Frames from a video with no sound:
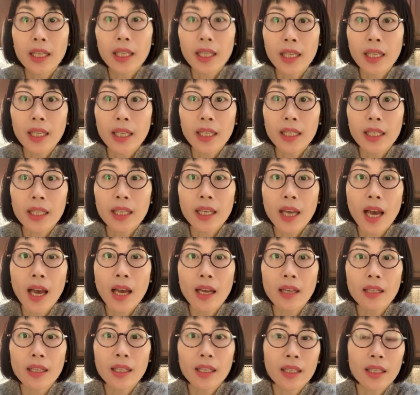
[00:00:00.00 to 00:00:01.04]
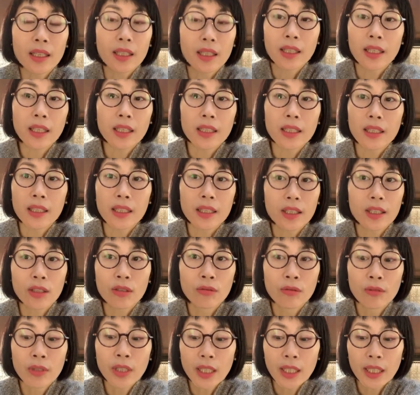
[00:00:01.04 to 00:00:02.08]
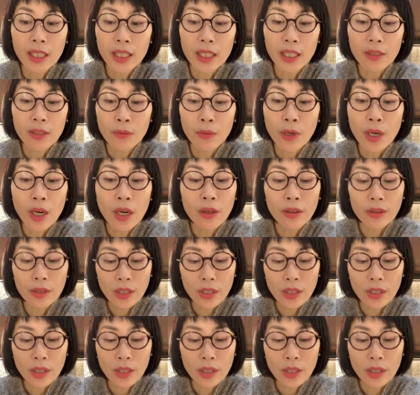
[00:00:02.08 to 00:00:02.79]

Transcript: it can it, it really will